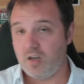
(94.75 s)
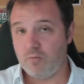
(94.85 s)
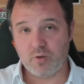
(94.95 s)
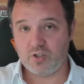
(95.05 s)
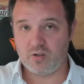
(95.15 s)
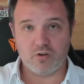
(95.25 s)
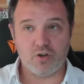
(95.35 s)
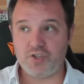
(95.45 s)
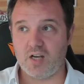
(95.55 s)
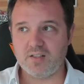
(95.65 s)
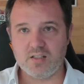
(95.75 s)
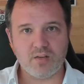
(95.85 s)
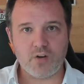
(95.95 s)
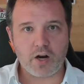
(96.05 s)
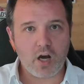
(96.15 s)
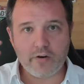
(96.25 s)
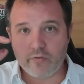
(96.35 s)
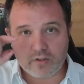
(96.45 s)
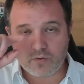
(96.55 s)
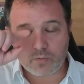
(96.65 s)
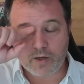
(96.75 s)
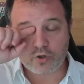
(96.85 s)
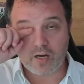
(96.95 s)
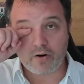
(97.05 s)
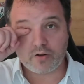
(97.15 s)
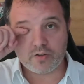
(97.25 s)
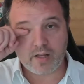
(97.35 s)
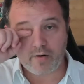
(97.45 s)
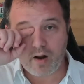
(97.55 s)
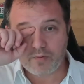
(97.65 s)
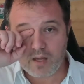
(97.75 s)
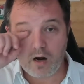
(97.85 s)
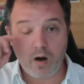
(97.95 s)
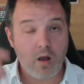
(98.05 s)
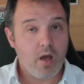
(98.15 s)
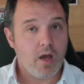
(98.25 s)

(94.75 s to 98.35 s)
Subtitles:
which there are dozens, if not hundreds of special characters that are out there.